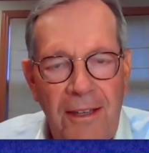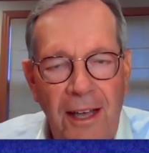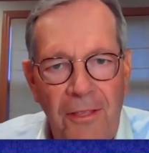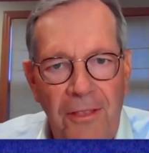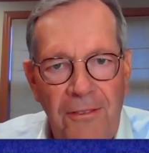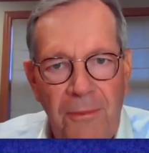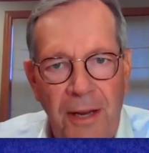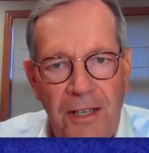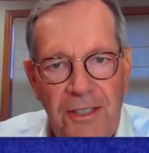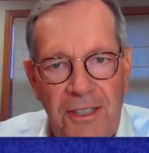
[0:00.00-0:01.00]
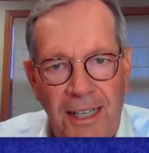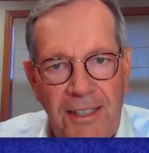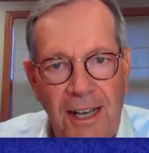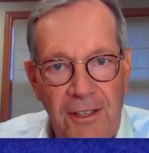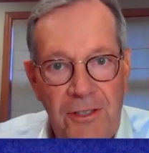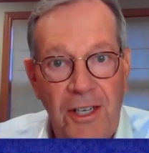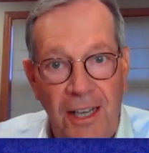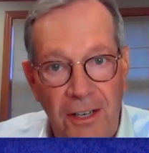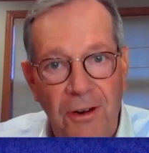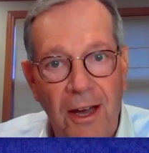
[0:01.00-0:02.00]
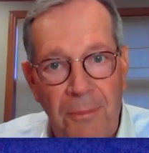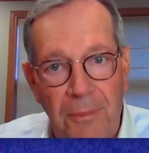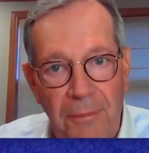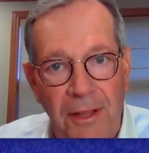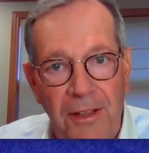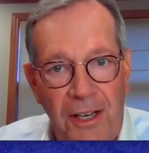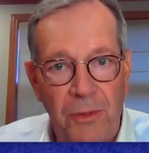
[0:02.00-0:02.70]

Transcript: health information technology and interoperability,